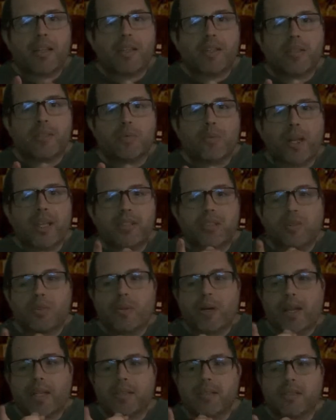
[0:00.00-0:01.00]

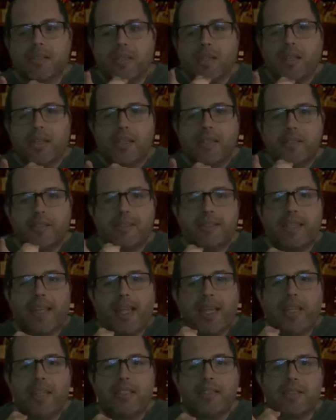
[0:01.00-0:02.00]
restaurant,
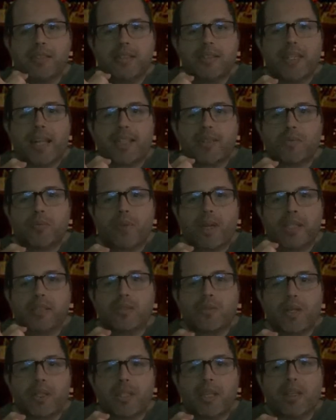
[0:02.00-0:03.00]
Sage, that
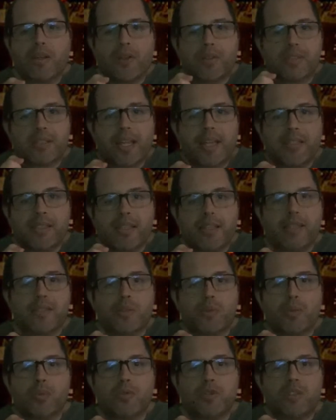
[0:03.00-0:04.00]
restaurant in Los Angeles,
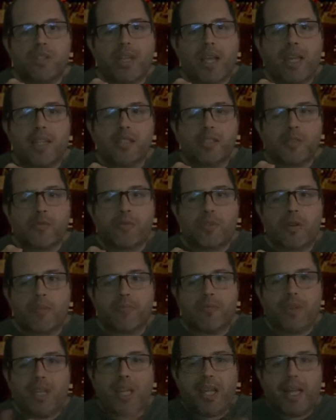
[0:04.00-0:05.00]
who changed from
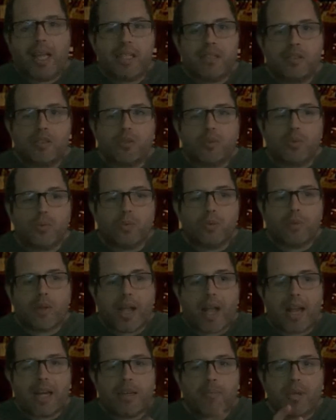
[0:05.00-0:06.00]
vegan to
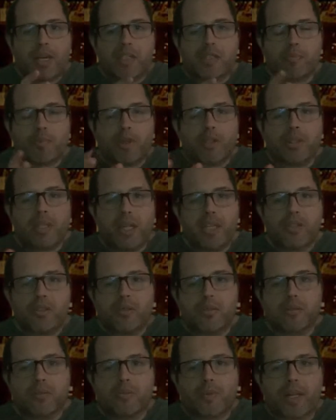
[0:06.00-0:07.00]
animal
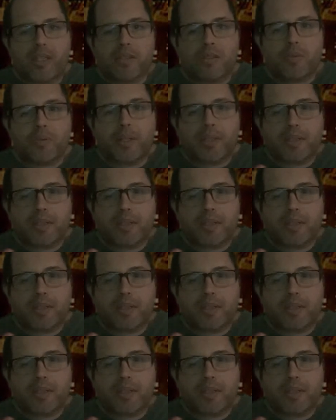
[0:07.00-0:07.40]
exploitation restaurant.